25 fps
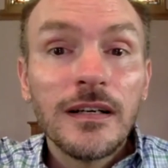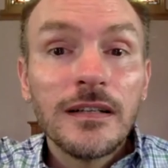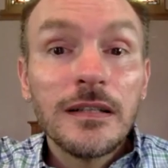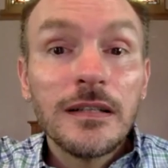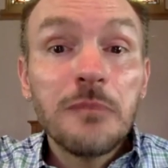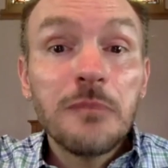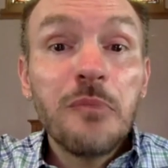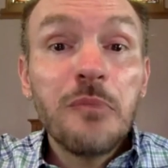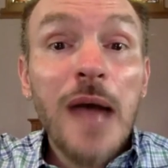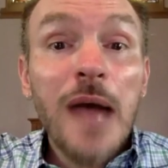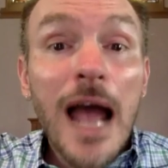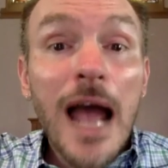
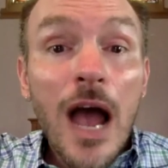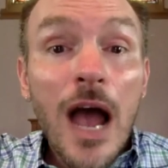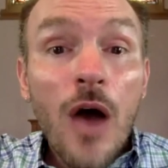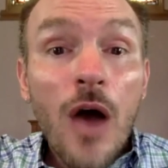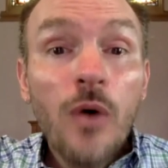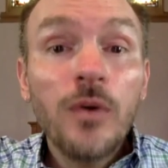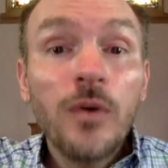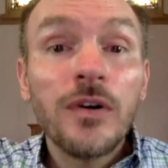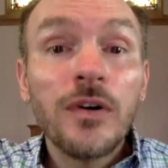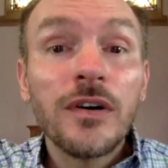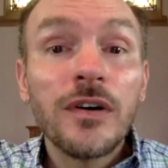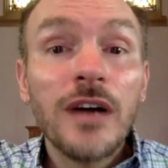the
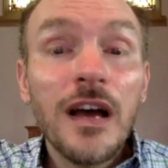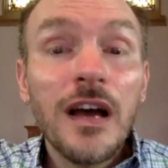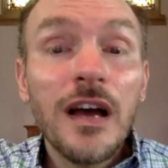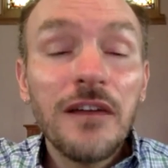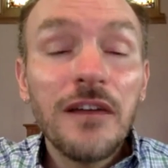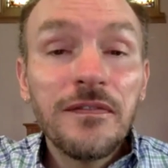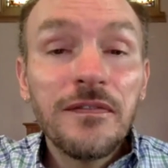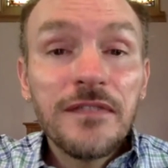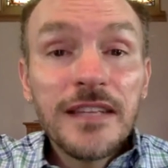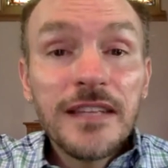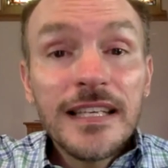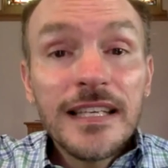power of
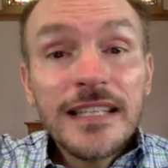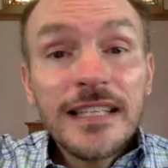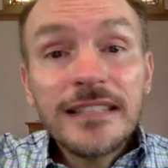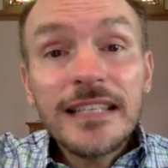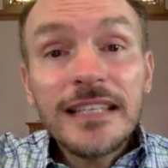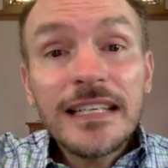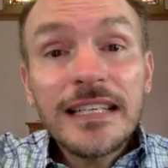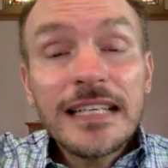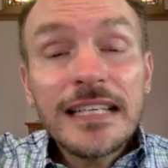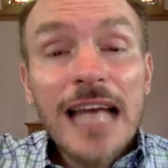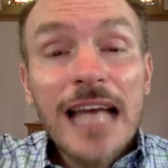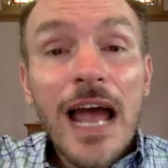these
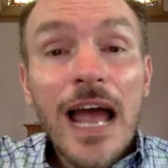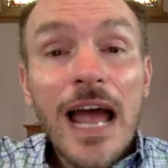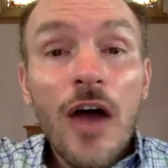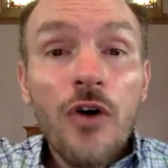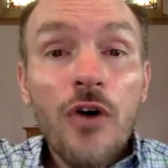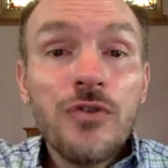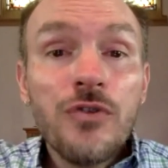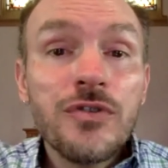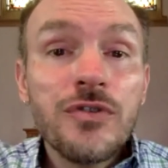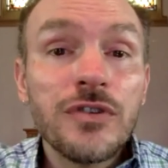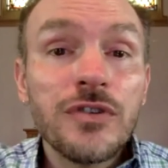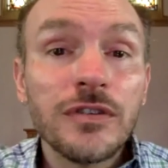
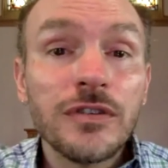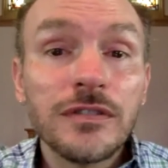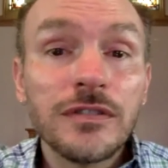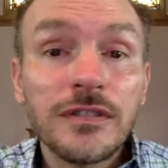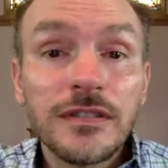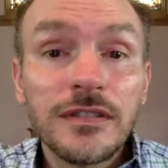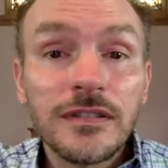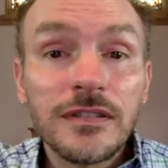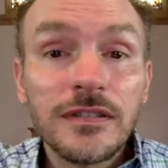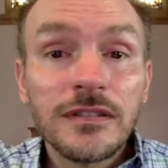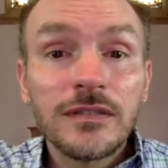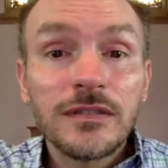
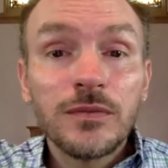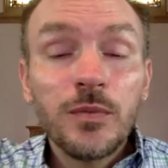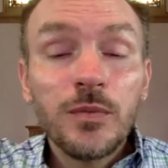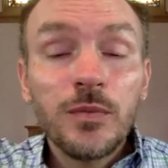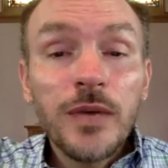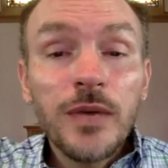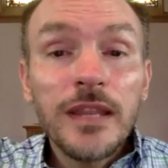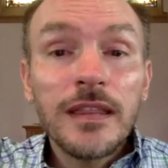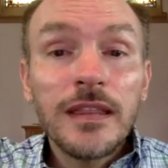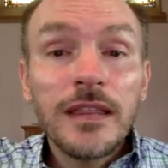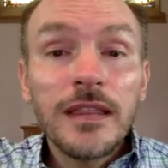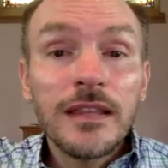encounters
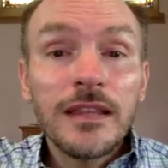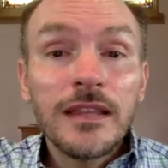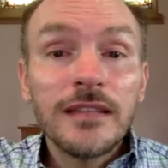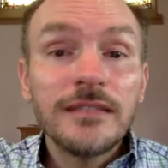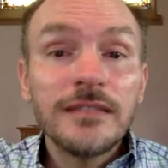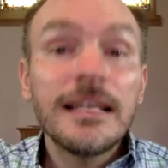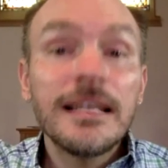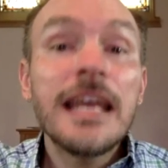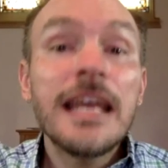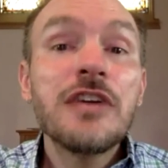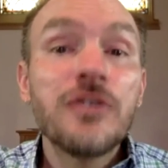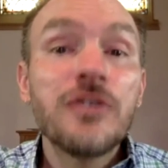with the
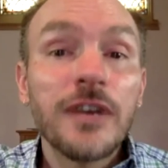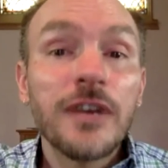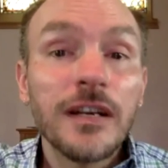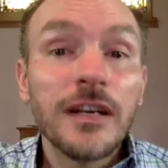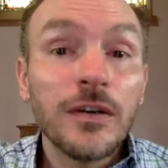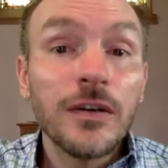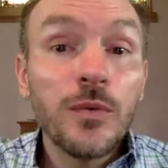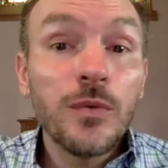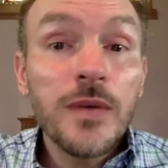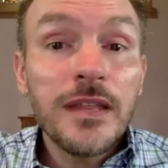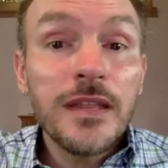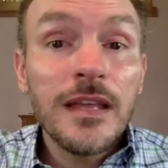sacred,
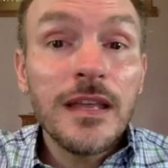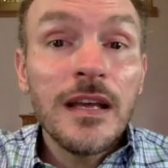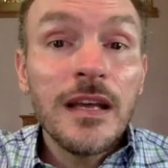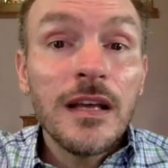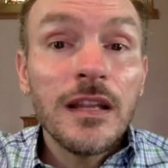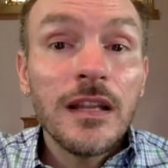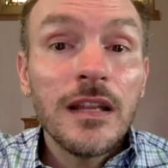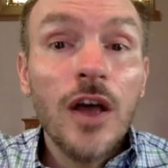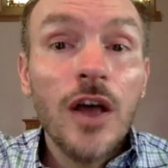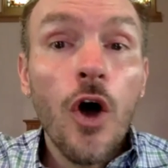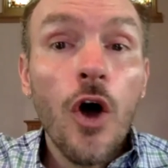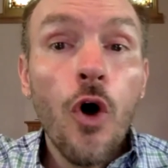with
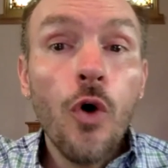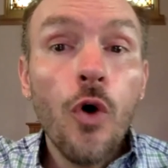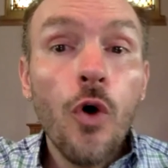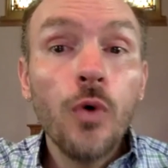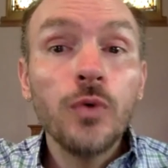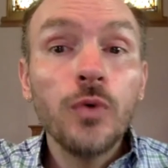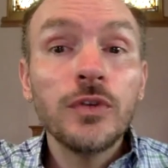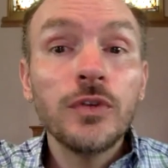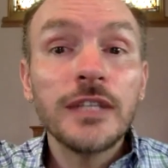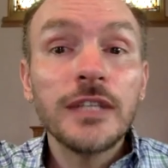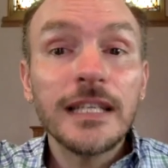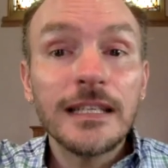the
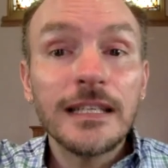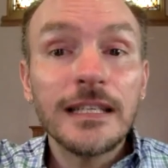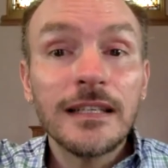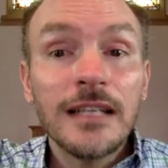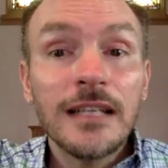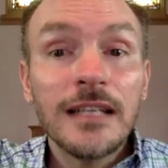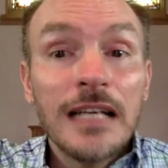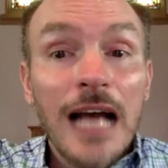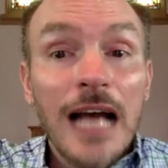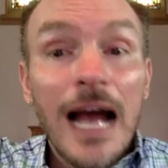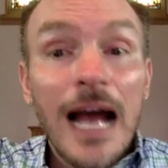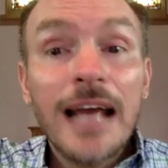holy,
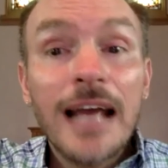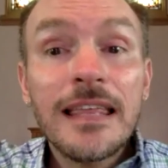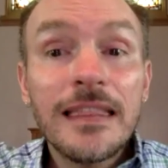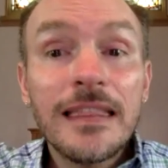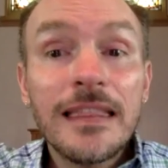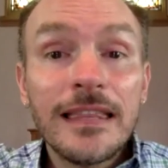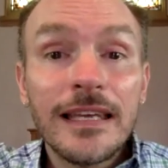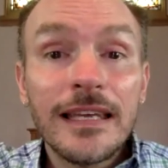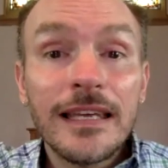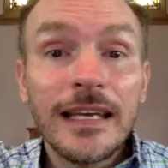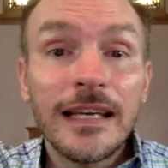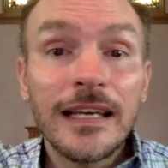I
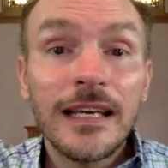think,